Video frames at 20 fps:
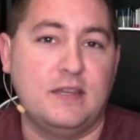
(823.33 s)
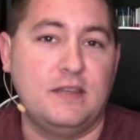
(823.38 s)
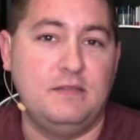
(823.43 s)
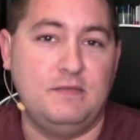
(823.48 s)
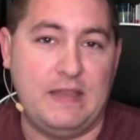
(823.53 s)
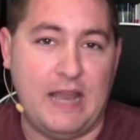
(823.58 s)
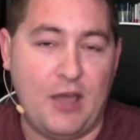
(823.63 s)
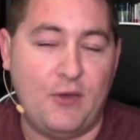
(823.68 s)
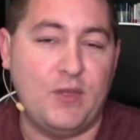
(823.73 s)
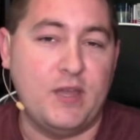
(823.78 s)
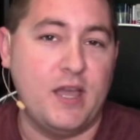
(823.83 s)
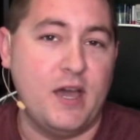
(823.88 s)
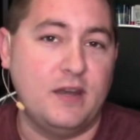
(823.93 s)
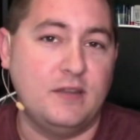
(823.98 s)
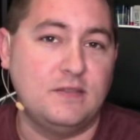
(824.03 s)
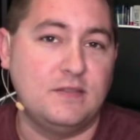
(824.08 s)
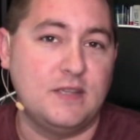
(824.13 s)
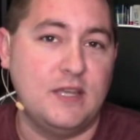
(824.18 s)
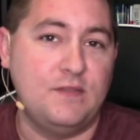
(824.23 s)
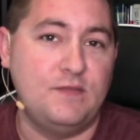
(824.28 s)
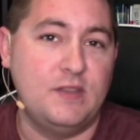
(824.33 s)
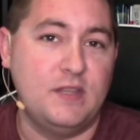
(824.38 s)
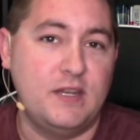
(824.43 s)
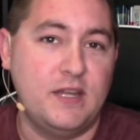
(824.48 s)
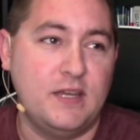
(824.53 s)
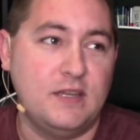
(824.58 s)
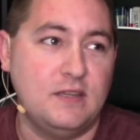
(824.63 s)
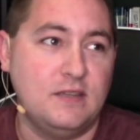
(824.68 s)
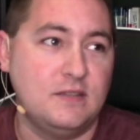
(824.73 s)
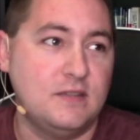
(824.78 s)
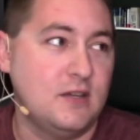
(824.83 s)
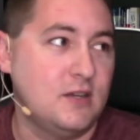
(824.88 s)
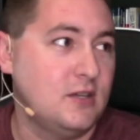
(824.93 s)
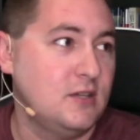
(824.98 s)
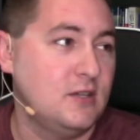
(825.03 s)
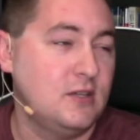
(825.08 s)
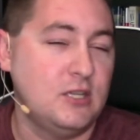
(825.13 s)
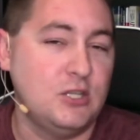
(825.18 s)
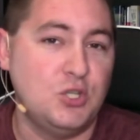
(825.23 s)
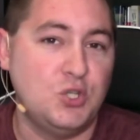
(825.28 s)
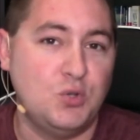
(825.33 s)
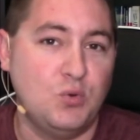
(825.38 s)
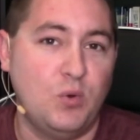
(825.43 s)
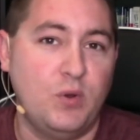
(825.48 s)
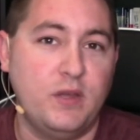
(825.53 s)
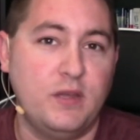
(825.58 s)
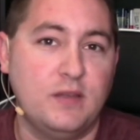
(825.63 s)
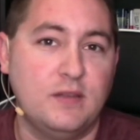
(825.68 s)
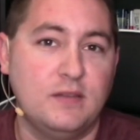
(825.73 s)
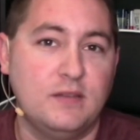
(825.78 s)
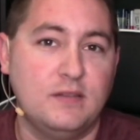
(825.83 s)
Now that God has saved the day, he's going to enjoy